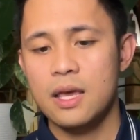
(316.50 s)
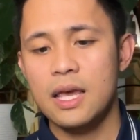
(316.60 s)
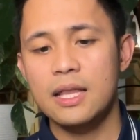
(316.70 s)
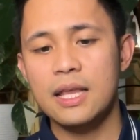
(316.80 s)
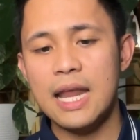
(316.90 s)

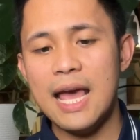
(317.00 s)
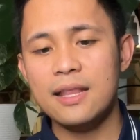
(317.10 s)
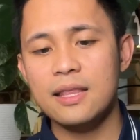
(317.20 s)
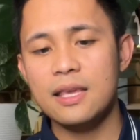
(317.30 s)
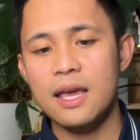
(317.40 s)
And then
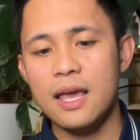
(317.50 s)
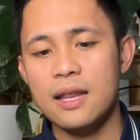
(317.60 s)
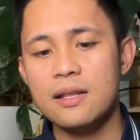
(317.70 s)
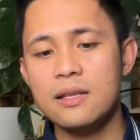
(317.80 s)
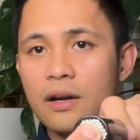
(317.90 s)
at the
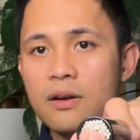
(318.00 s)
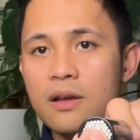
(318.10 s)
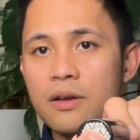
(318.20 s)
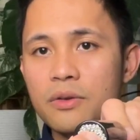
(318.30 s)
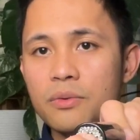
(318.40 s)
end, I don't know
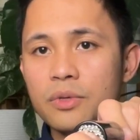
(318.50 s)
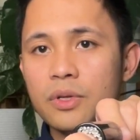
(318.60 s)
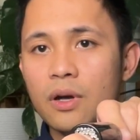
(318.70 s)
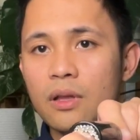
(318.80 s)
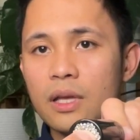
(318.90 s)
how you would
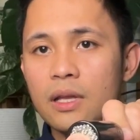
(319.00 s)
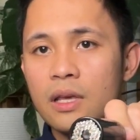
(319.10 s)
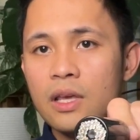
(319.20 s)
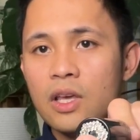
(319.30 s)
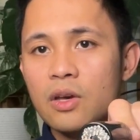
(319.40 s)
call it,
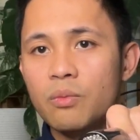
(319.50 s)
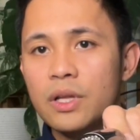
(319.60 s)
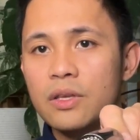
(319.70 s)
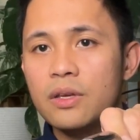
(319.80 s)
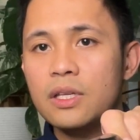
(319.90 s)

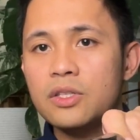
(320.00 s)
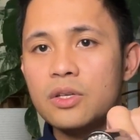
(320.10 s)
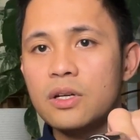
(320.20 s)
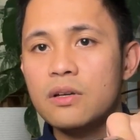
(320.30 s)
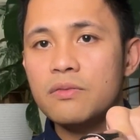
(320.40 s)
but you can
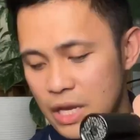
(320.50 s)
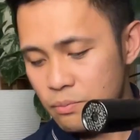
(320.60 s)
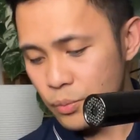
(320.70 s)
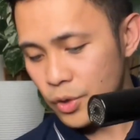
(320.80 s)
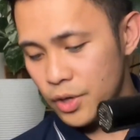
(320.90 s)
sort of
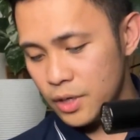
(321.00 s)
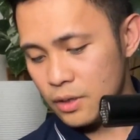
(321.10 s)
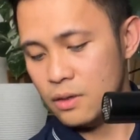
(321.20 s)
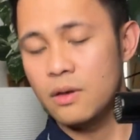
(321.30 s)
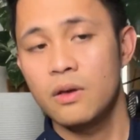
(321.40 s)
pinpoint
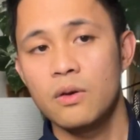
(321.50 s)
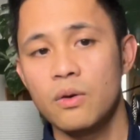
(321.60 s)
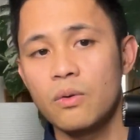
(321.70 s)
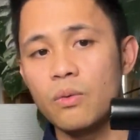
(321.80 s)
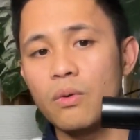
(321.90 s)

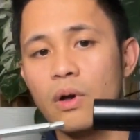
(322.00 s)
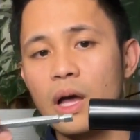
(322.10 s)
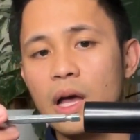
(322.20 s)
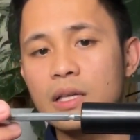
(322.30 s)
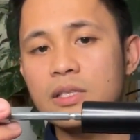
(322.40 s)

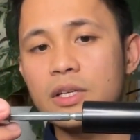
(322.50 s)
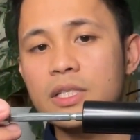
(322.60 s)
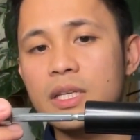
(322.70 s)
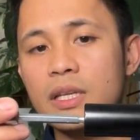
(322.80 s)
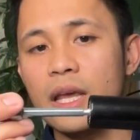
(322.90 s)
a
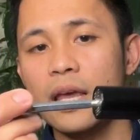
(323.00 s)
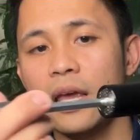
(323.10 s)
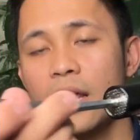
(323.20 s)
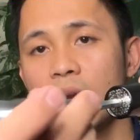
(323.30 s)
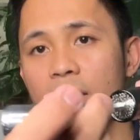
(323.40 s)
certain
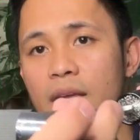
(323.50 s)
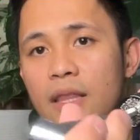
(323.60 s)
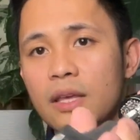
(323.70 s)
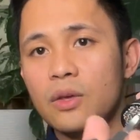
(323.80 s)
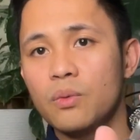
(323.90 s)
area
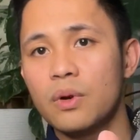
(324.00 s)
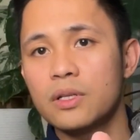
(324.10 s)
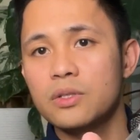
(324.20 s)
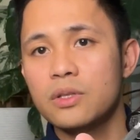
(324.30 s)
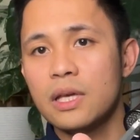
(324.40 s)
that you
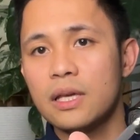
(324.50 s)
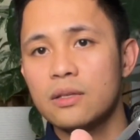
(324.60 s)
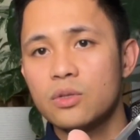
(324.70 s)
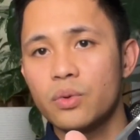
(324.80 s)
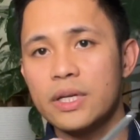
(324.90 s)
want to like
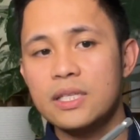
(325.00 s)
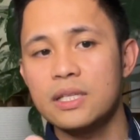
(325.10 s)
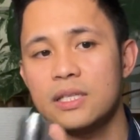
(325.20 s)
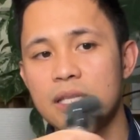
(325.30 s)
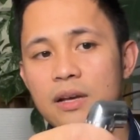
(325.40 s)
twist
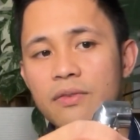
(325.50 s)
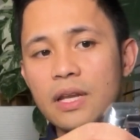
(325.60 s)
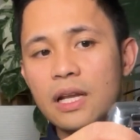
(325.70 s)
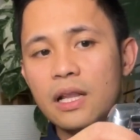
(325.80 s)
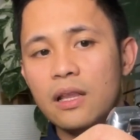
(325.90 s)
and stuff,
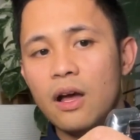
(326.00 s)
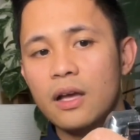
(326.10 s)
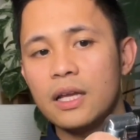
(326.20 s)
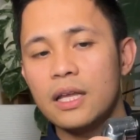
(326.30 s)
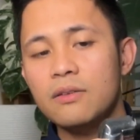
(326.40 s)
and it'll
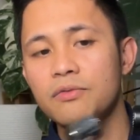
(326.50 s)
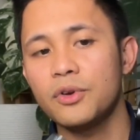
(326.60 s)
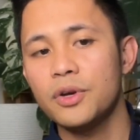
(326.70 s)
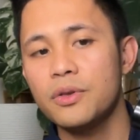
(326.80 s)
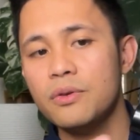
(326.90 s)
lock it in
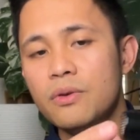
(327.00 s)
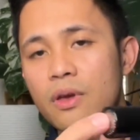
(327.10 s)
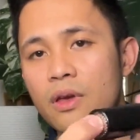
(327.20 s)
for you.